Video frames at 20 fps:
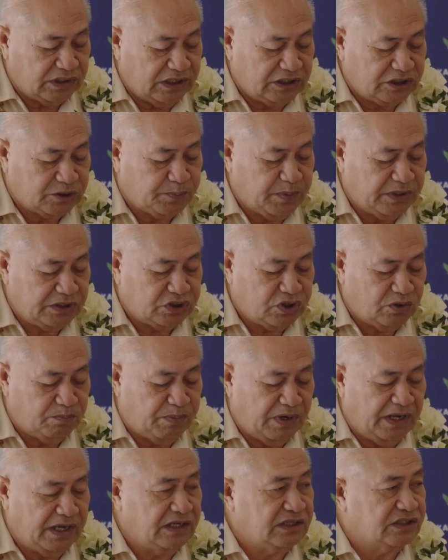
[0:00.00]
a special
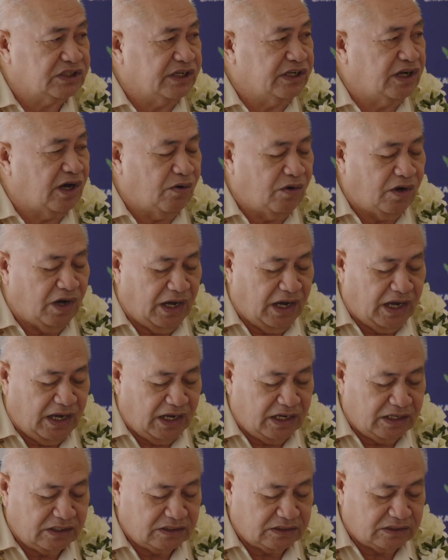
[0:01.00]
place in our
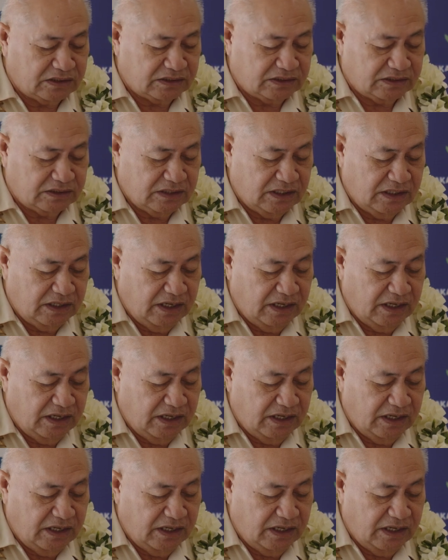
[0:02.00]
hearts